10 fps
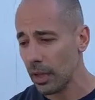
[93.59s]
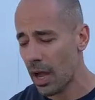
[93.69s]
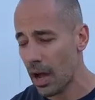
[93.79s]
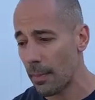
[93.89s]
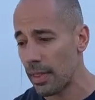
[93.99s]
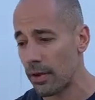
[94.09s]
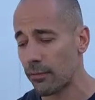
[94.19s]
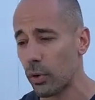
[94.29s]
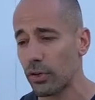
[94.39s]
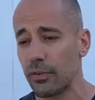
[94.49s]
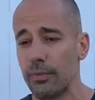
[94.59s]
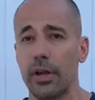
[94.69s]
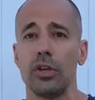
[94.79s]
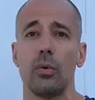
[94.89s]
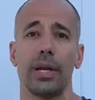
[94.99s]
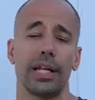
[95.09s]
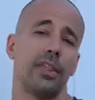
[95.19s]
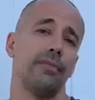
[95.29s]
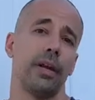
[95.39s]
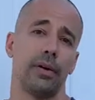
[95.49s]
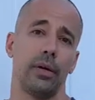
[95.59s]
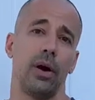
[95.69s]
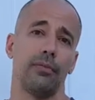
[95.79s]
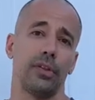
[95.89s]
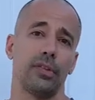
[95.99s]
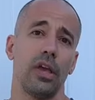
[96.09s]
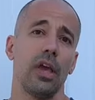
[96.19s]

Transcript: And then of course from there, you wanna get to the veterinary office.